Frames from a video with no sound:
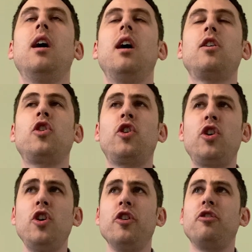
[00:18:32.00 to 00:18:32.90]
a
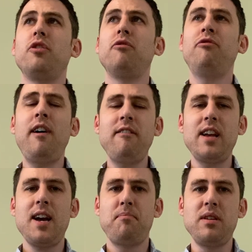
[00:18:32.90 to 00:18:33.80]
good, very
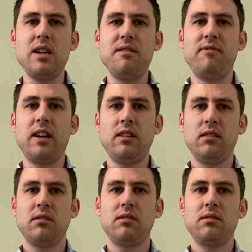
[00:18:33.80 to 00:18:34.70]
happy evening,
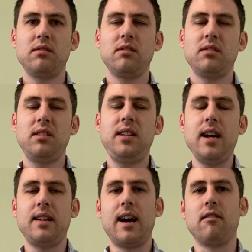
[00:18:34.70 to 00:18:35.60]

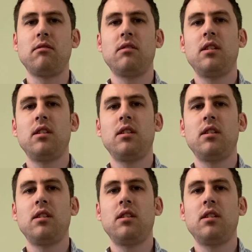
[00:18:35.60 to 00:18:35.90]
sat down,